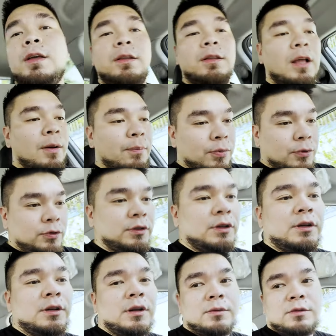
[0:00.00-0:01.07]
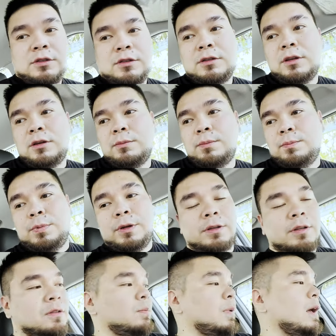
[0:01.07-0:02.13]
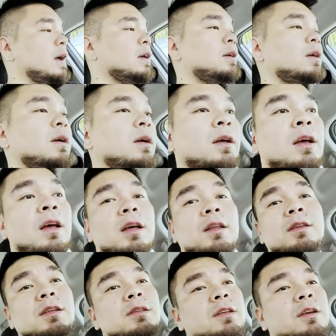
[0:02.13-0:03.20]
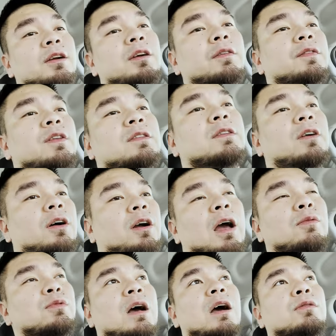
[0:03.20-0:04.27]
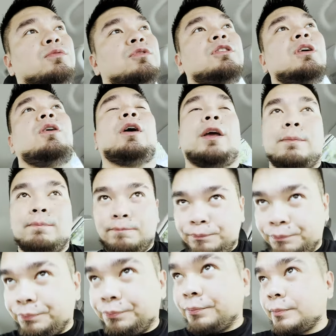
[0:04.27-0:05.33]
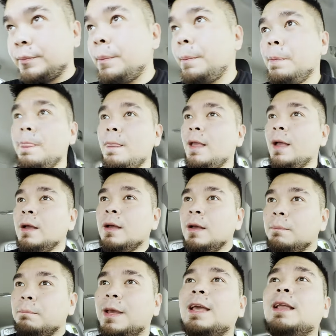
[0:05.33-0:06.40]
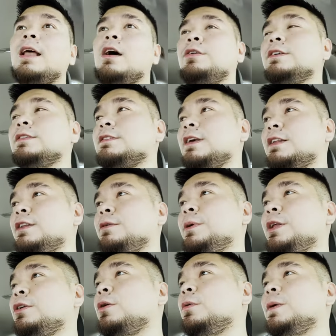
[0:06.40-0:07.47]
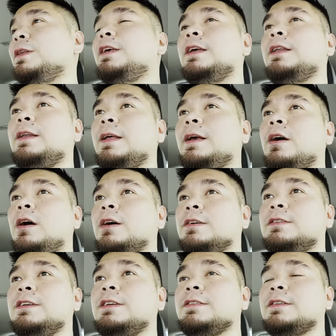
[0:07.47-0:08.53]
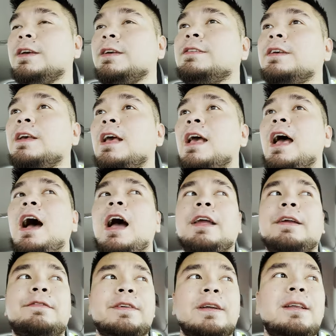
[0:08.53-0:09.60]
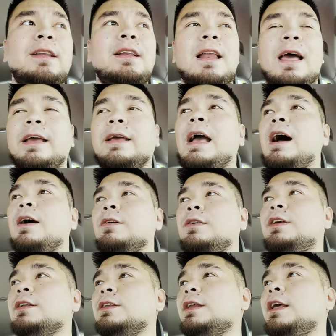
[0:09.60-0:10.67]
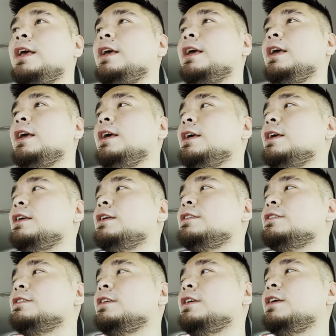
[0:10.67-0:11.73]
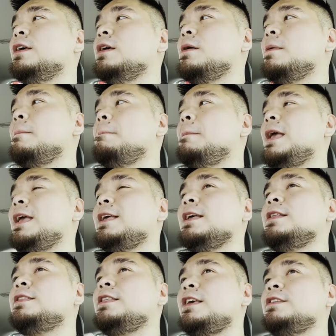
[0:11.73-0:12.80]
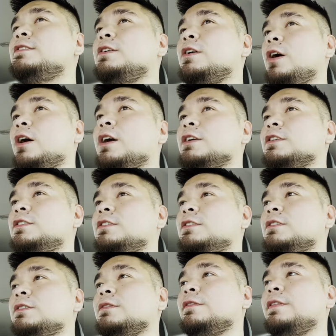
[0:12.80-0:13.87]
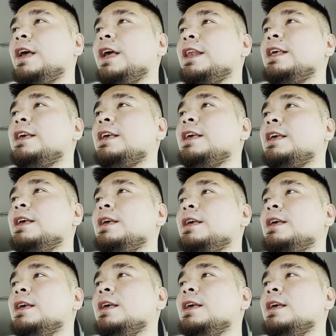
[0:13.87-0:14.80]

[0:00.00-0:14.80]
Tapos, just gonna bring this back. The interior of this car, okay. Bigay lang ako ng sentiment ko with Hyundai cars these days. I really like how Hyundai is making these cars very